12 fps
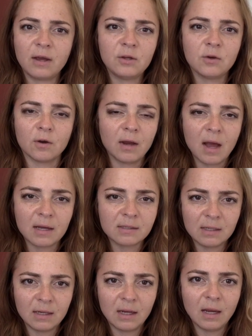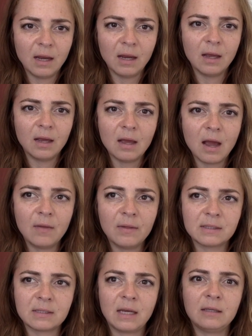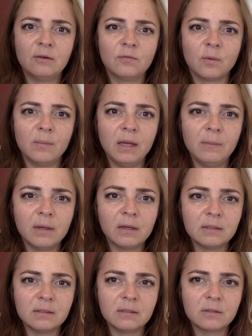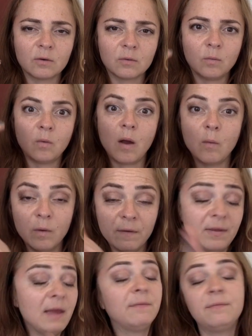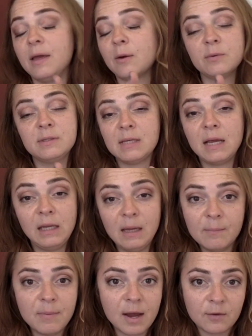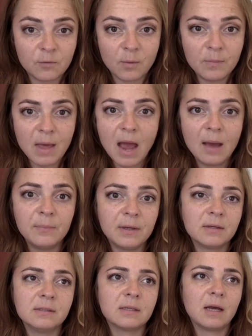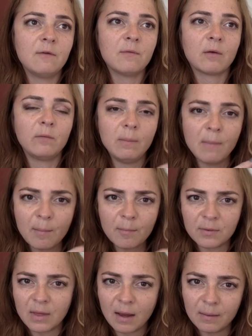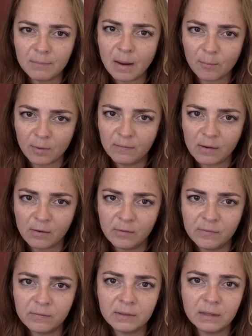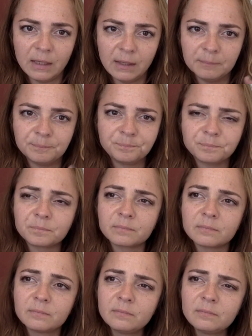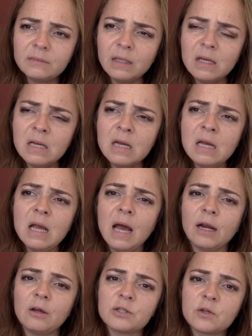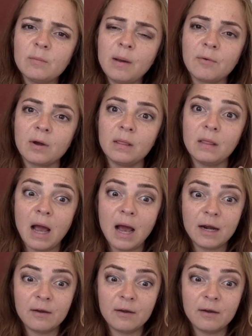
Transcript: curiosity, how that's landed for me, if there was any impact from that, because I remember that memory very vividly. And I also remember a lot